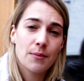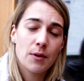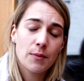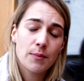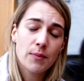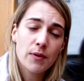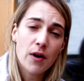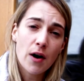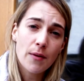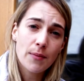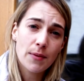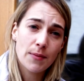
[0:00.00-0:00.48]

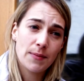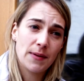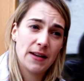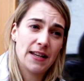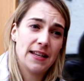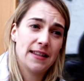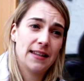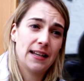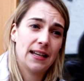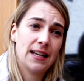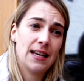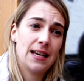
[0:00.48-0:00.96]
But
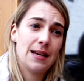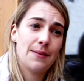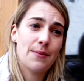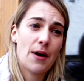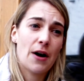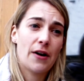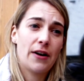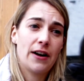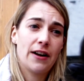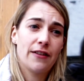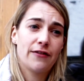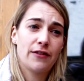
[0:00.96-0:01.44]
probably the key
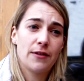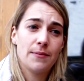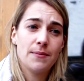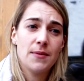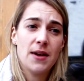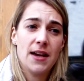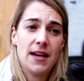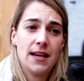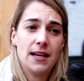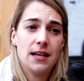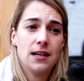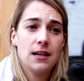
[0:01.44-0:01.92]
barrier for
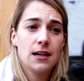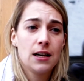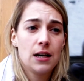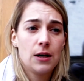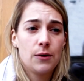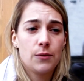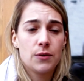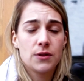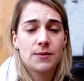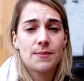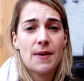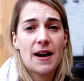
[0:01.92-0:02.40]
me
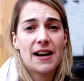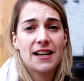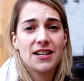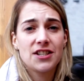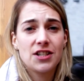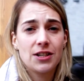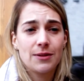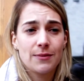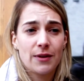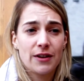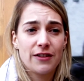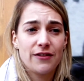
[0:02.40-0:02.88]
was
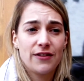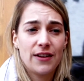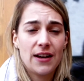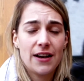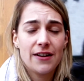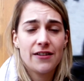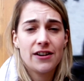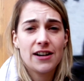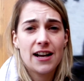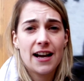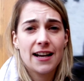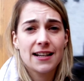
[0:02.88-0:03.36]
managing my
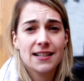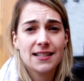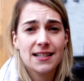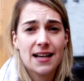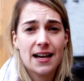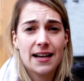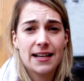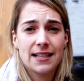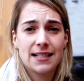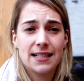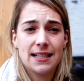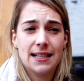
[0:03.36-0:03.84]
fear and
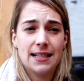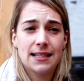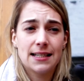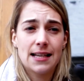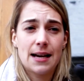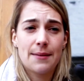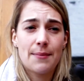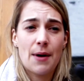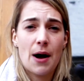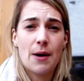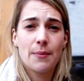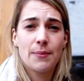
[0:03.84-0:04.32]
anxieties
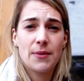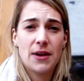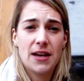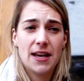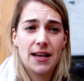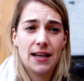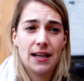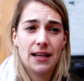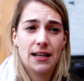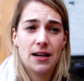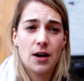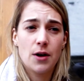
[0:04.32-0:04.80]
about
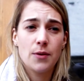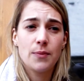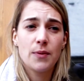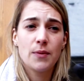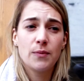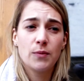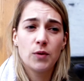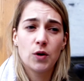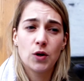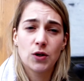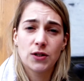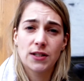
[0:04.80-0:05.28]
being in
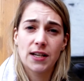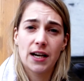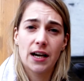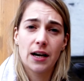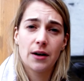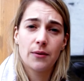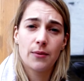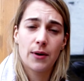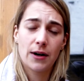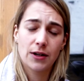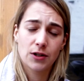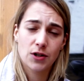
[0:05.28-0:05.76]
open water
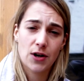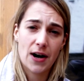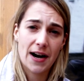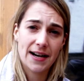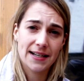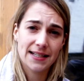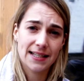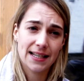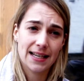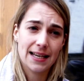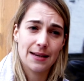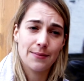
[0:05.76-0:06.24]
while
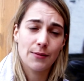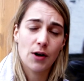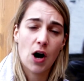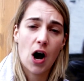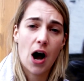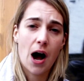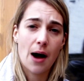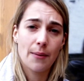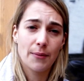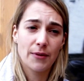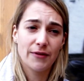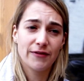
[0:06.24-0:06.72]
trying to keep
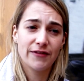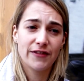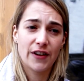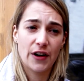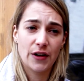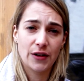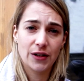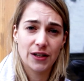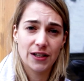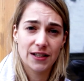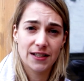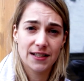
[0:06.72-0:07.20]
calm and
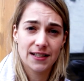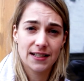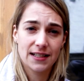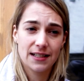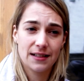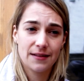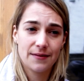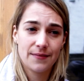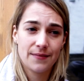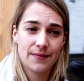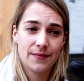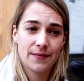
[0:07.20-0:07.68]
focused.
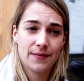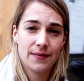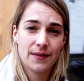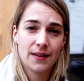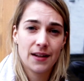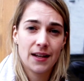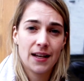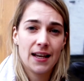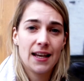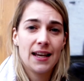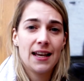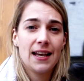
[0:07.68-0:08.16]

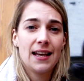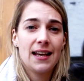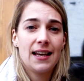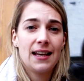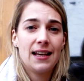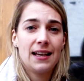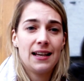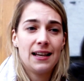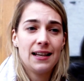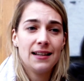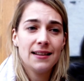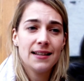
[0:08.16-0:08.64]

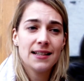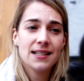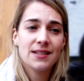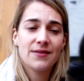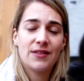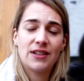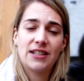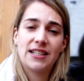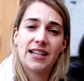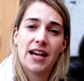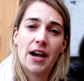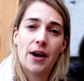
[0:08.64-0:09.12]
In this
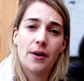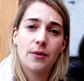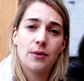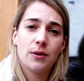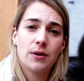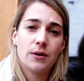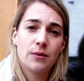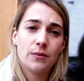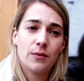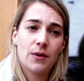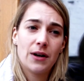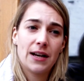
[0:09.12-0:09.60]
video,
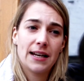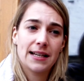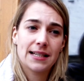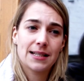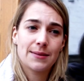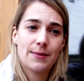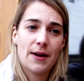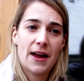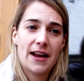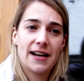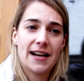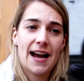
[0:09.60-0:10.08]
we'll
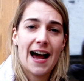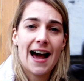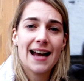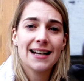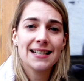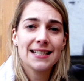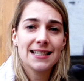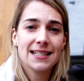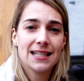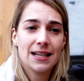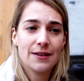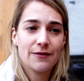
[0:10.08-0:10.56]
explain a
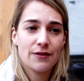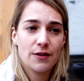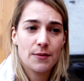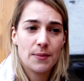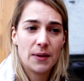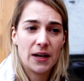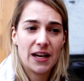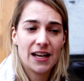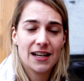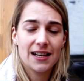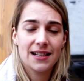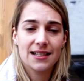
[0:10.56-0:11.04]
handy tip for
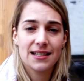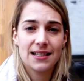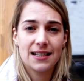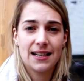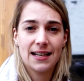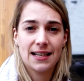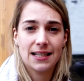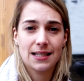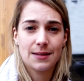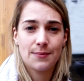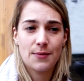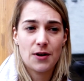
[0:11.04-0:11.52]
beginners and
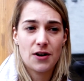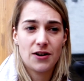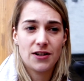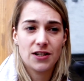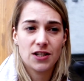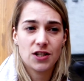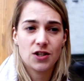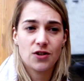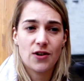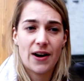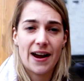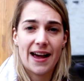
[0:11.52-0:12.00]

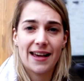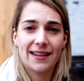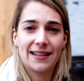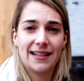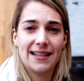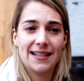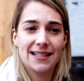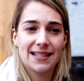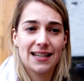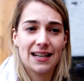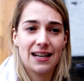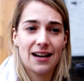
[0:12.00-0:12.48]
experienced
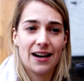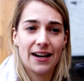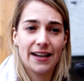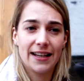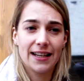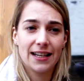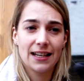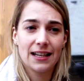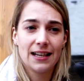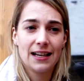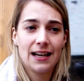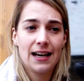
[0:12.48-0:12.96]
triathletes
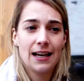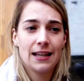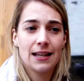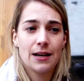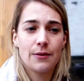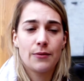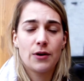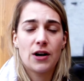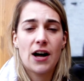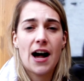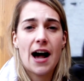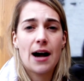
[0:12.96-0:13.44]
alike
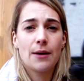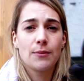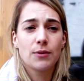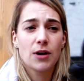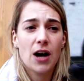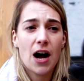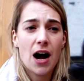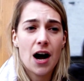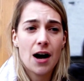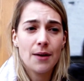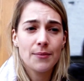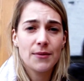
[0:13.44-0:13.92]
that will help
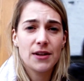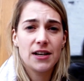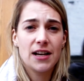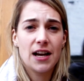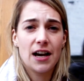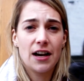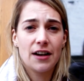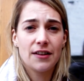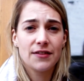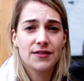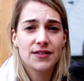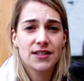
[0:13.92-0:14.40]
calm the
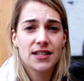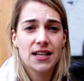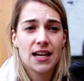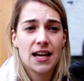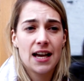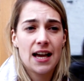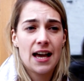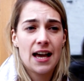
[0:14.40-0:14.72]
nerves